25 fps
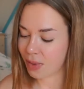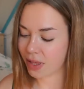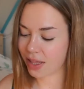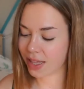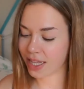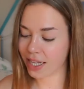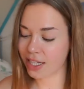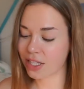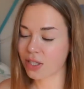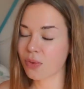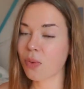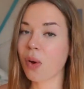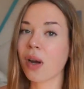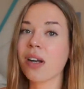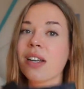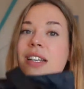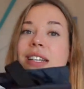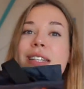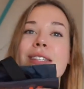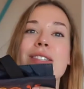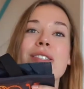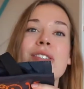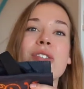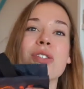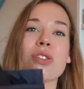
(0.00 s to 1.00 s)
But this one
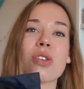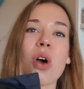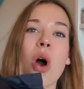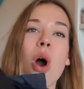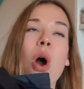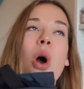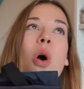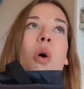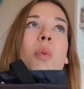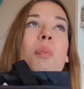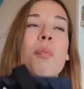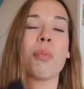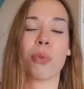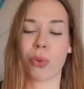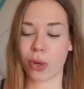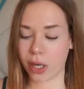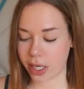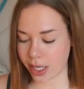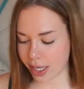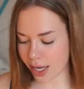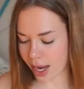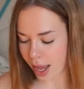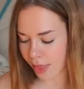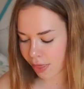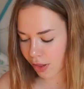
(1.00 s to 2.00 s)
is so
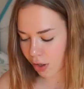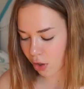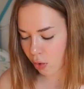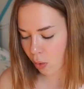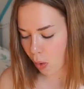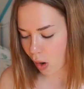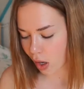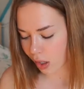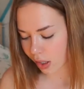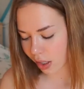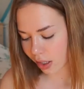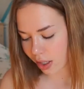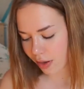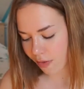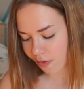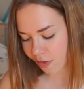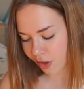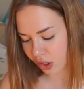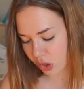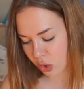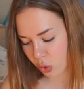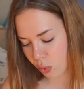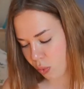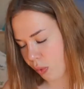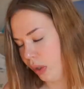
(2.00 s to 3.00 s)
pretty and the quality
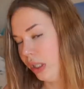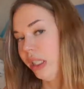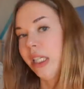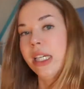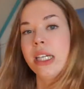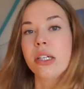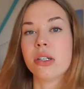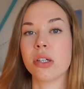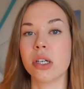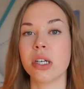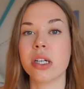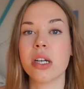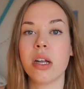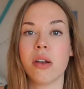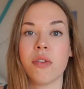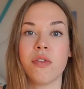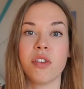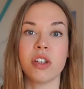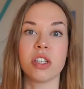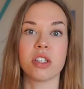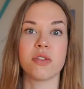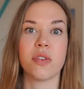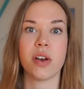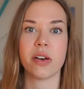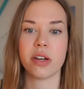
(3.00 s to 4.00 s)
feels really good. It
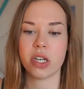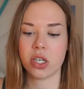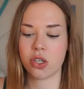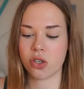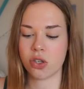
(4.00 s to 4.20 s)
feels very